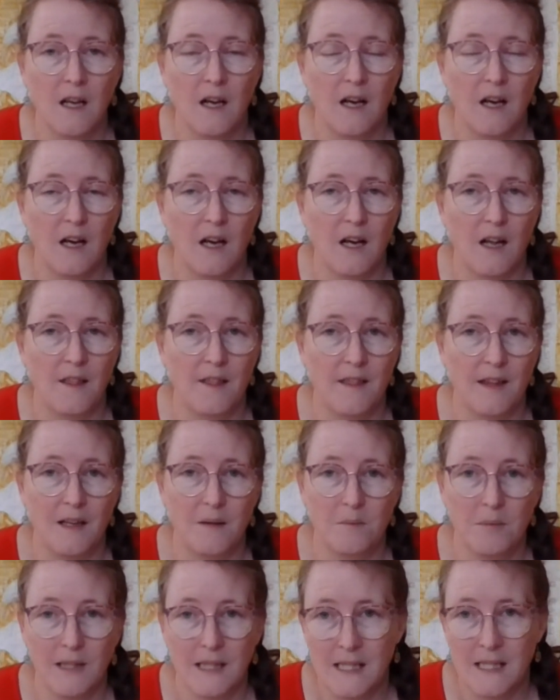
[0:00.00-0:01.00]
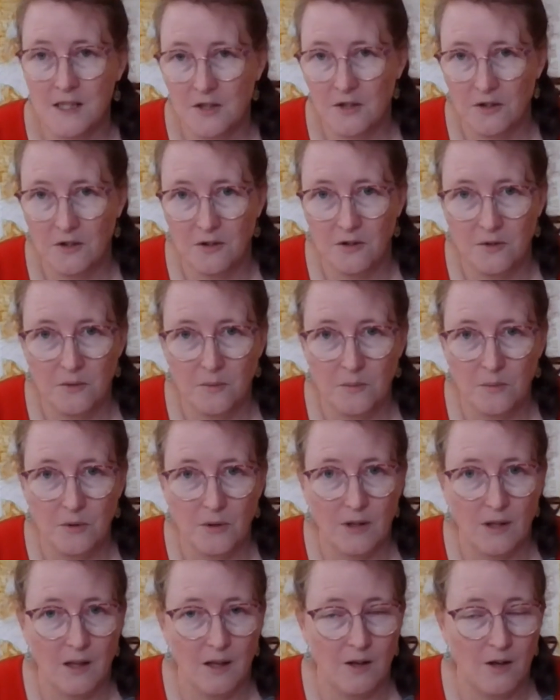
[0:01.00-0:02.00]
then please do
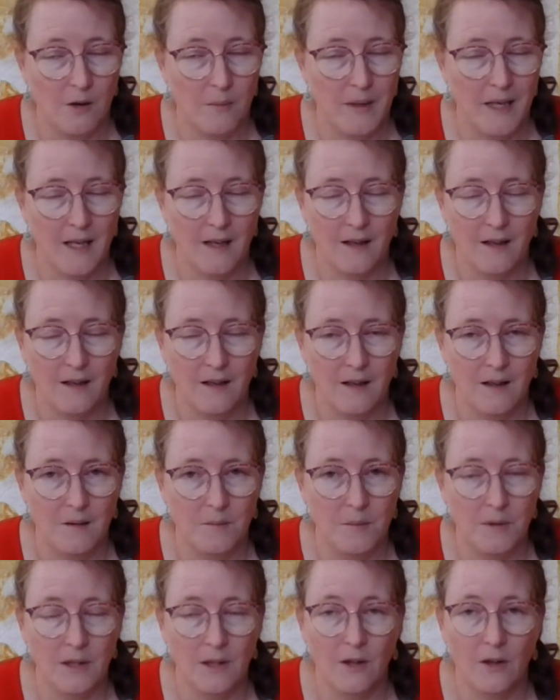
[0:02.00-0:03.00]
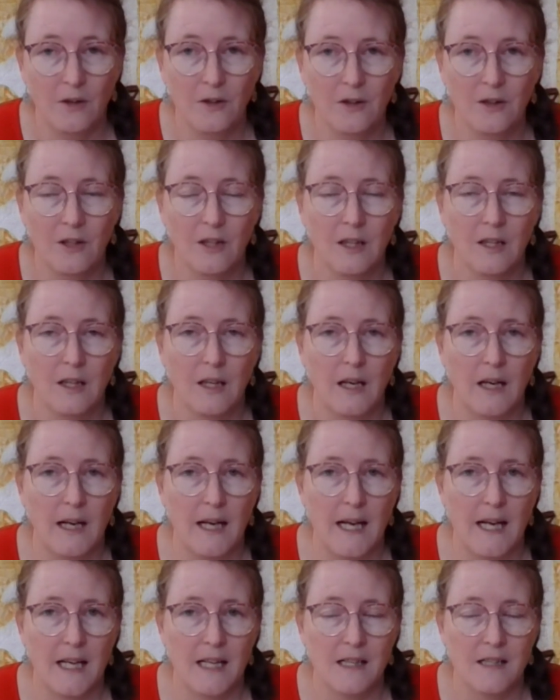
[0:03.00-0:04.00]
put a comment below
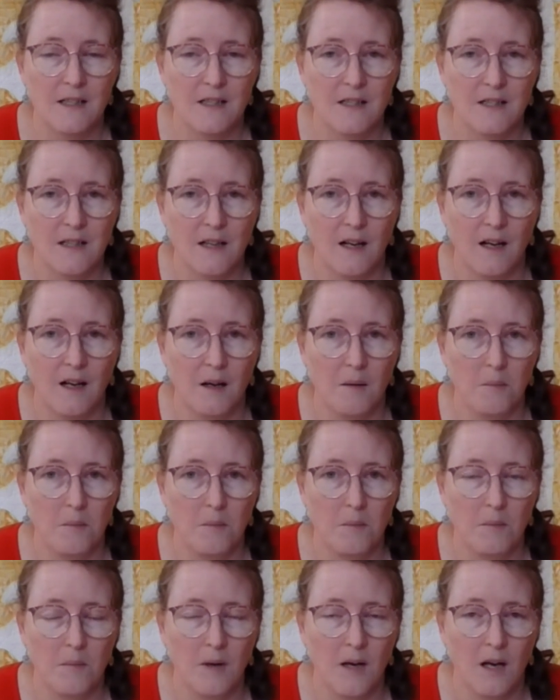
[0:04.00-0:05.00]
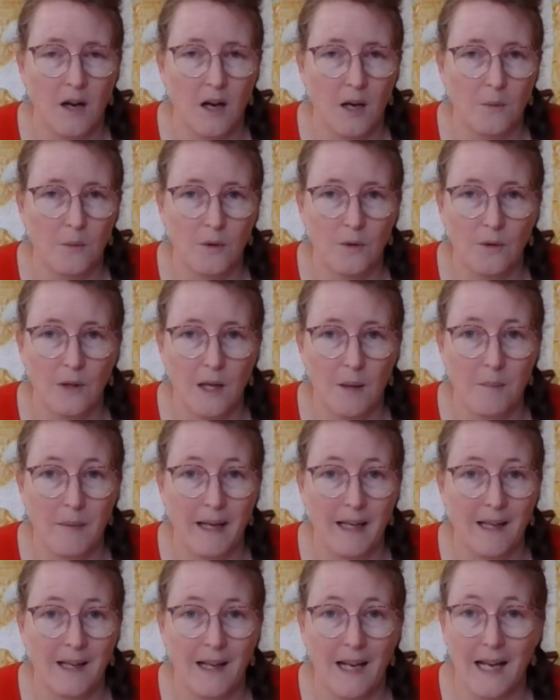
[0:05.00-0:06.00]
and I will come
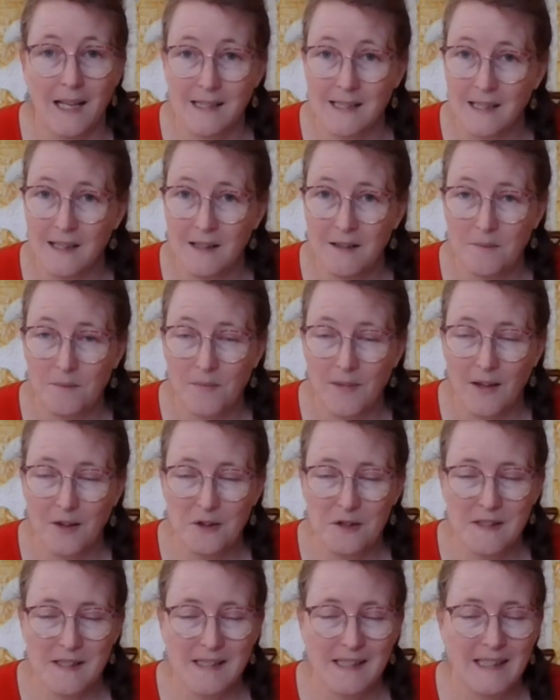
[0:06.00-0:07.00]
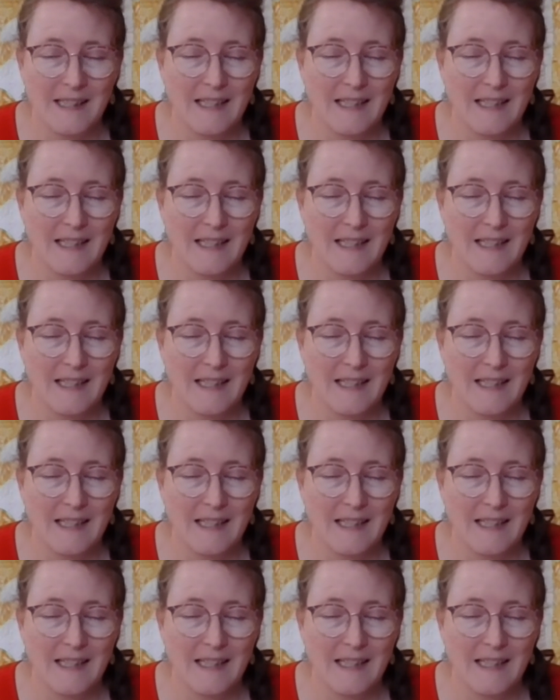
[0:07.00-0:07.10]
back and answer those.